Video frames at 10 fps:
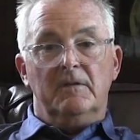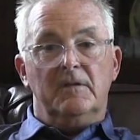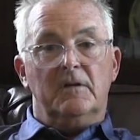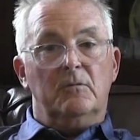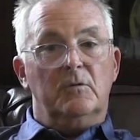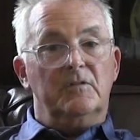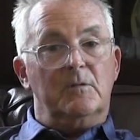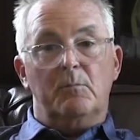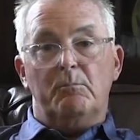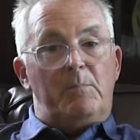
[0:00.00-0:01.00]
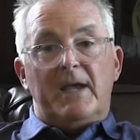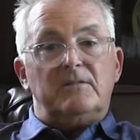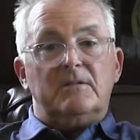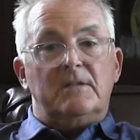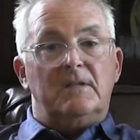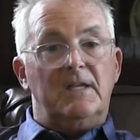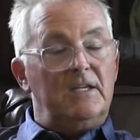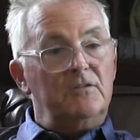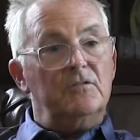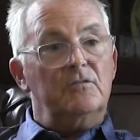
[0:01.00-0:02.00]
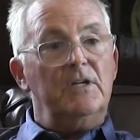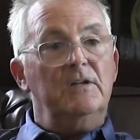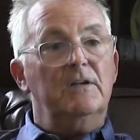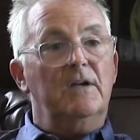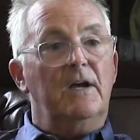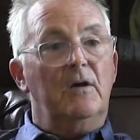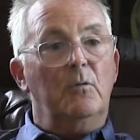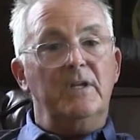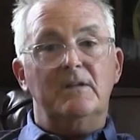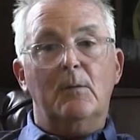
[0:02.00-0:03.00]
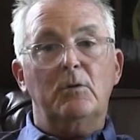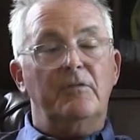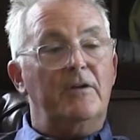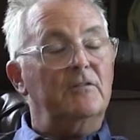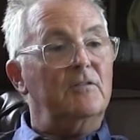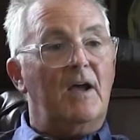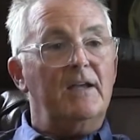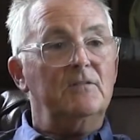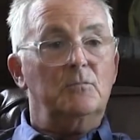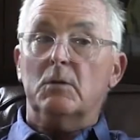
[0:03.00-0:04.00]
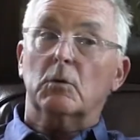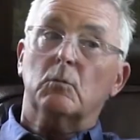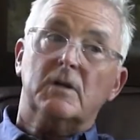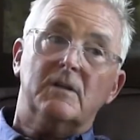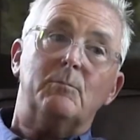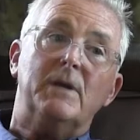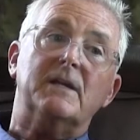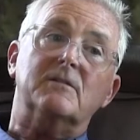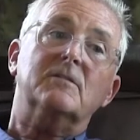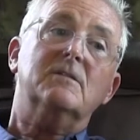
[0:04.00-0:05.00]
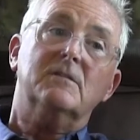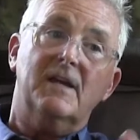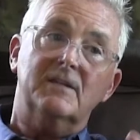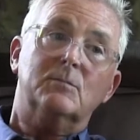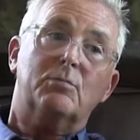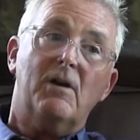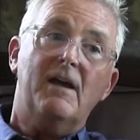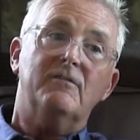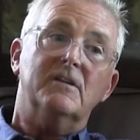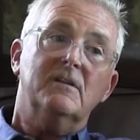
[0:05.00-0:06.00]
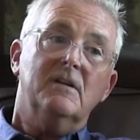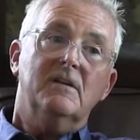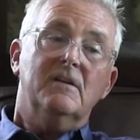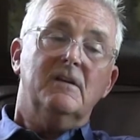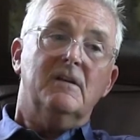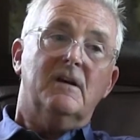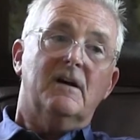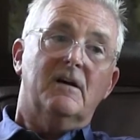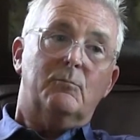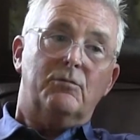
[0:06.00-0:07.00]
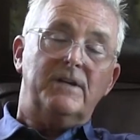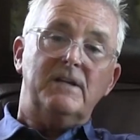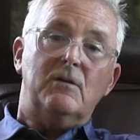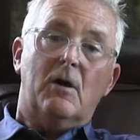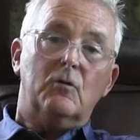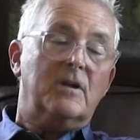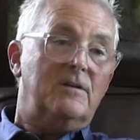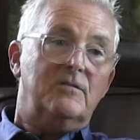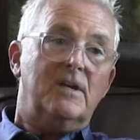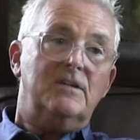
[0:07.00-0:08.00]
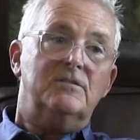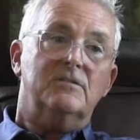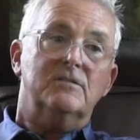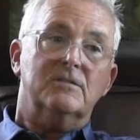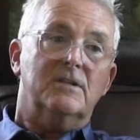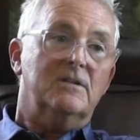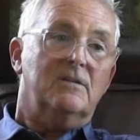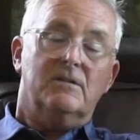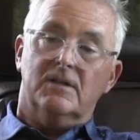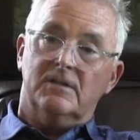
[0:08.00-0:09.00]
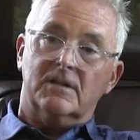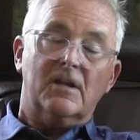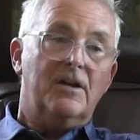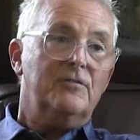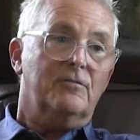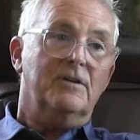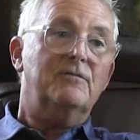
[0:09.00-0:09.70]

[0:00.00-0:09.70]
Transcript: you know was the best in the industry. Uh, we doubled their size. We were one of the biggest as a private uh, printing organizations in the, in the country